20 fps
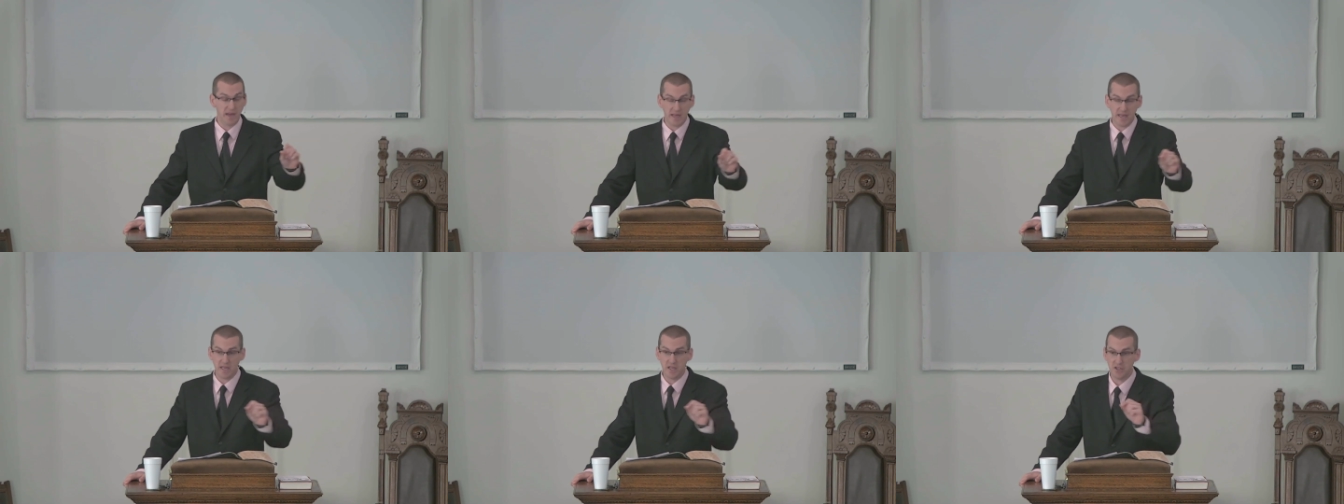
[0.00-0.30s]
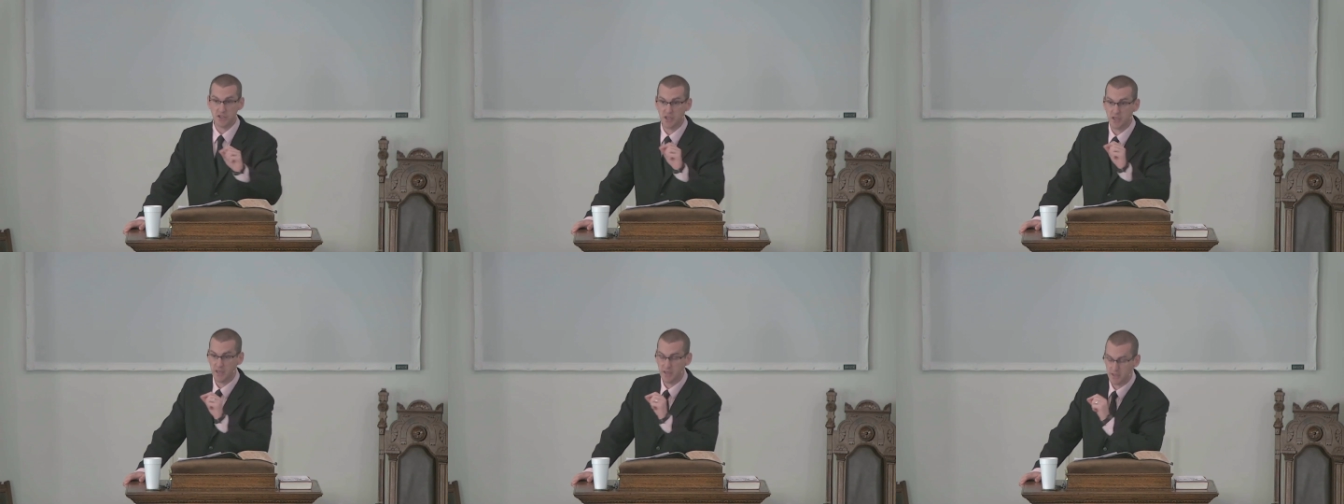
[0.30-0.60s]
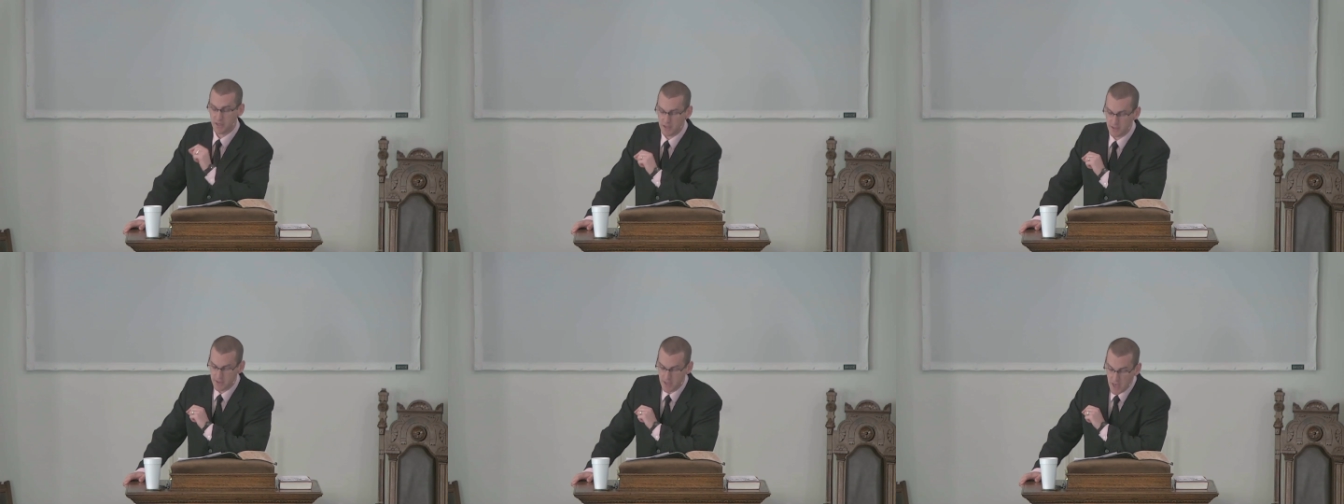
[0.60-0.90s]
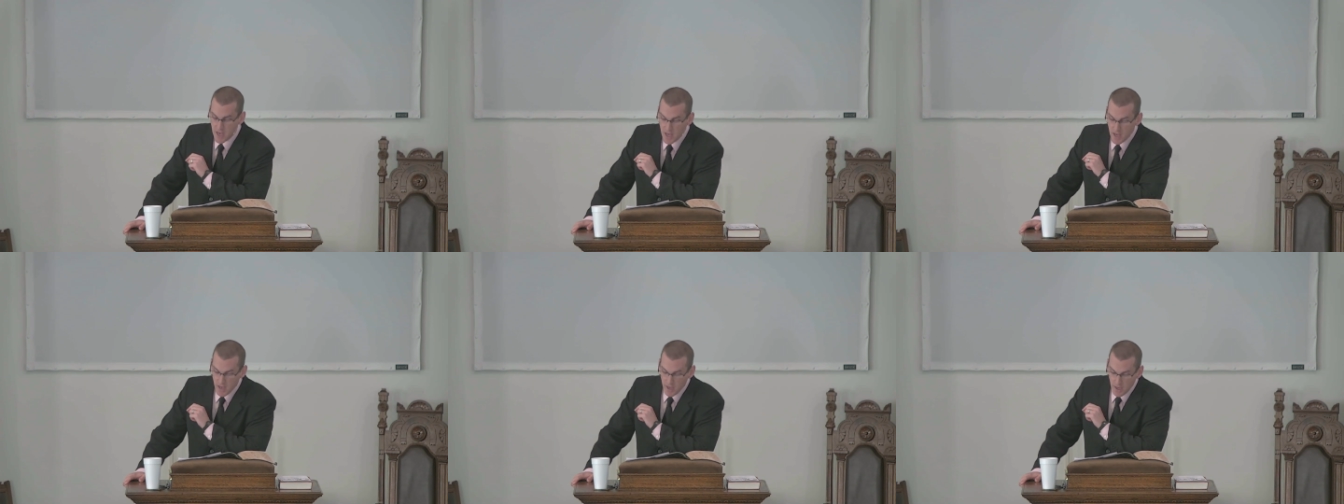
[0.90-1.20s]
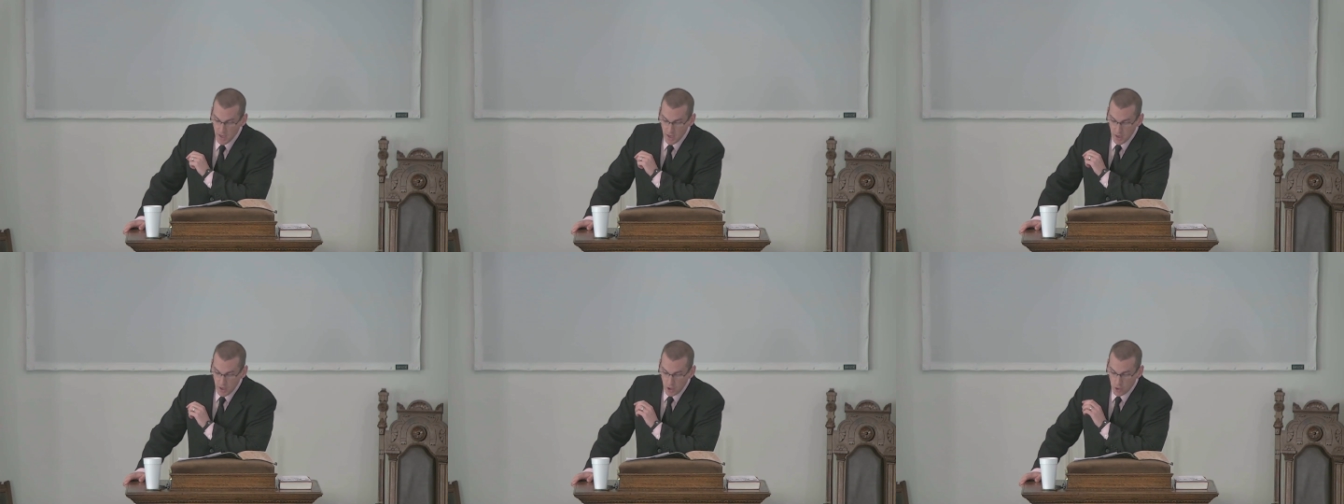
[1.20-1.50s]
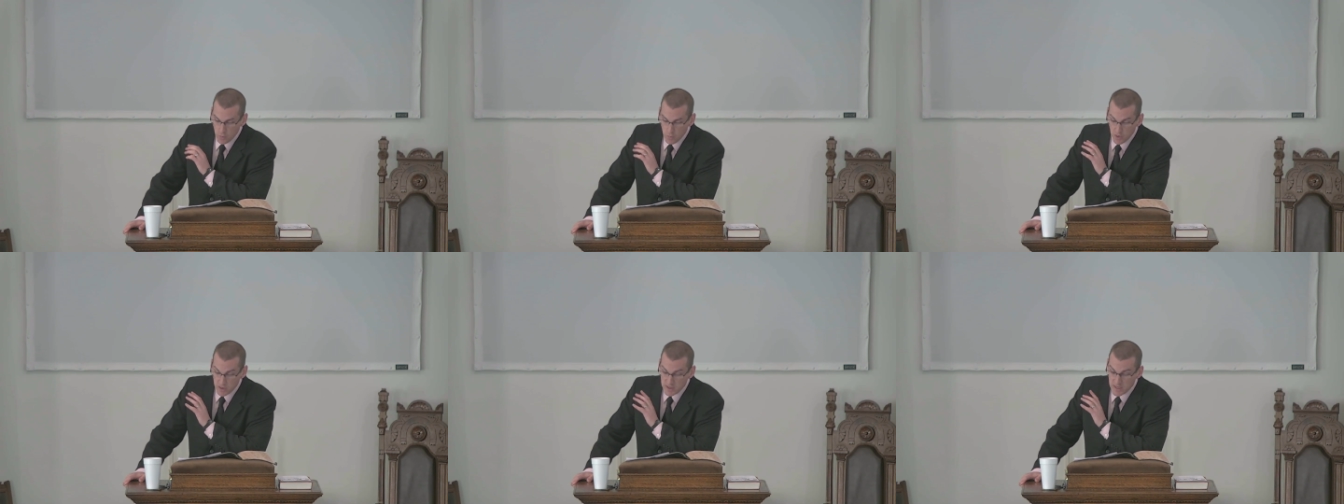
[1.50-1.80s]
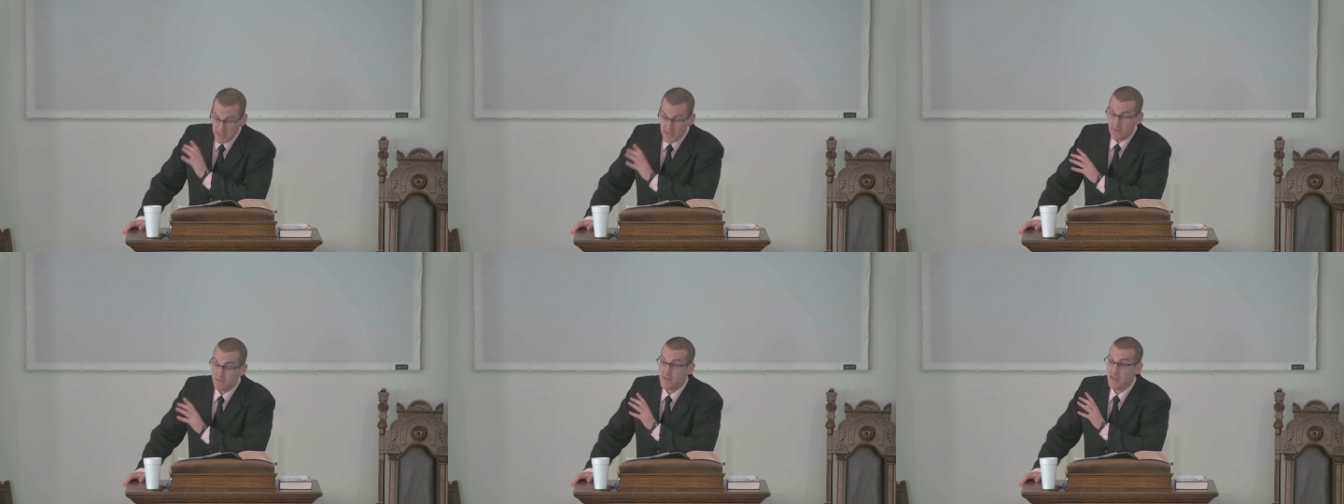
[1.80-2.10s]
meaning Jesus, who
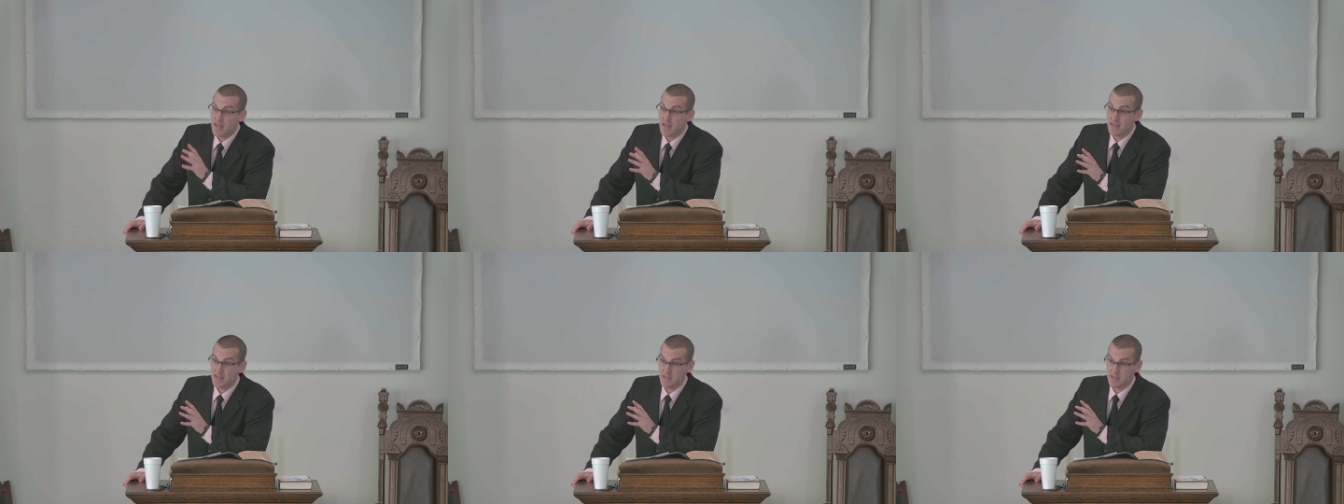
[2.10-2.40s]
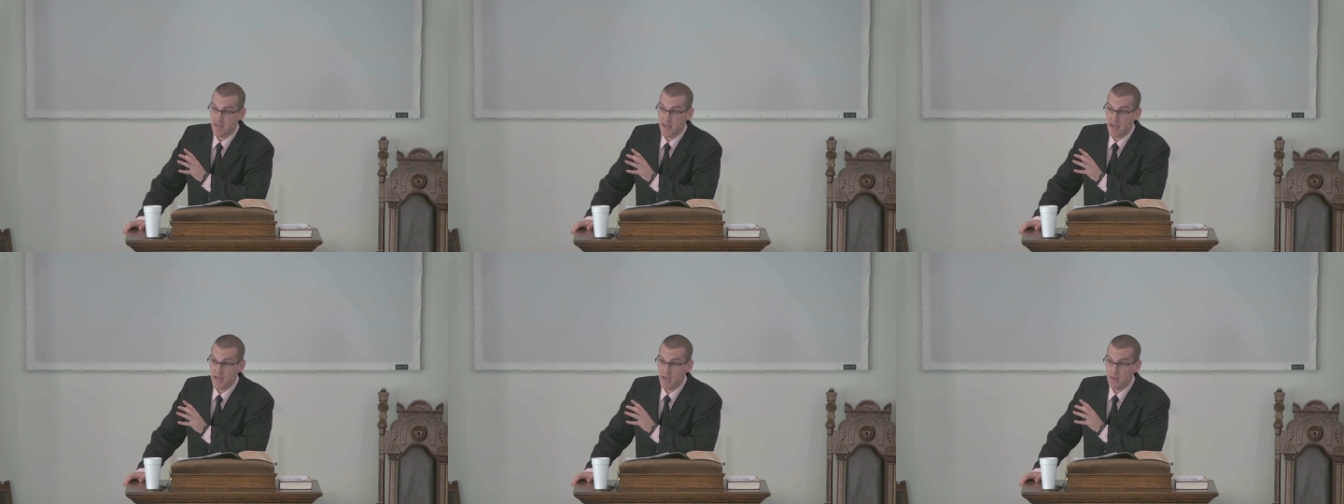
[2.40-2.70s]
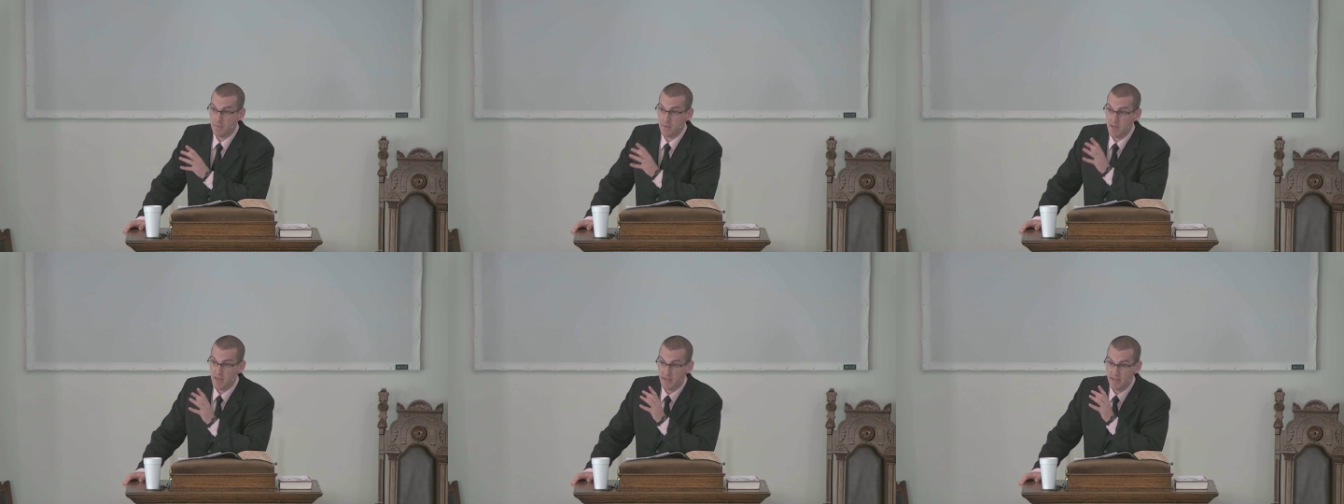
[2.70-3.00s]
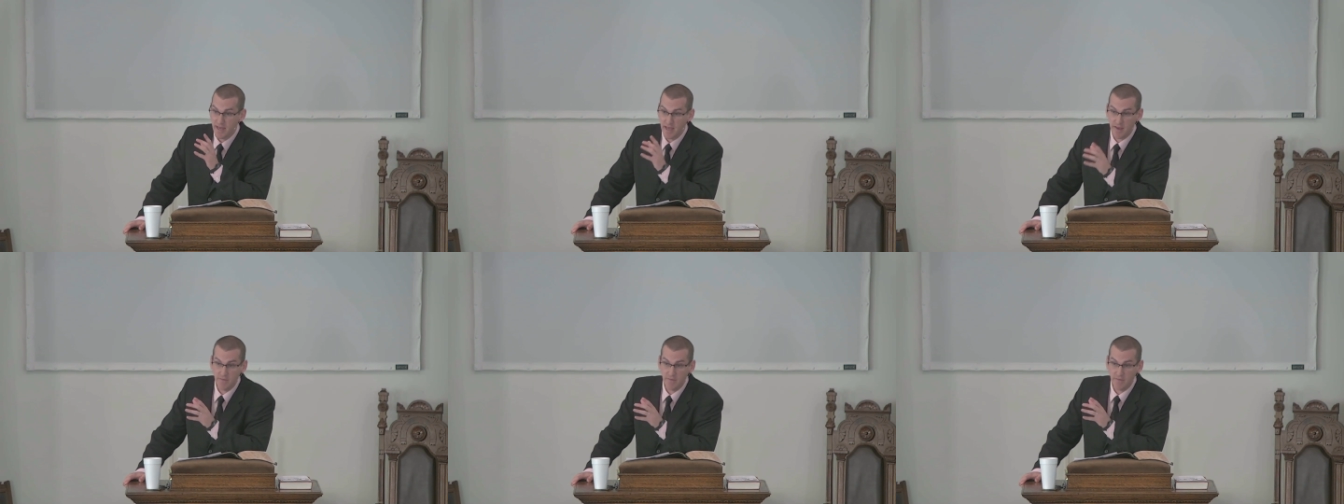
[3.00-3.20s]
believed in his name, he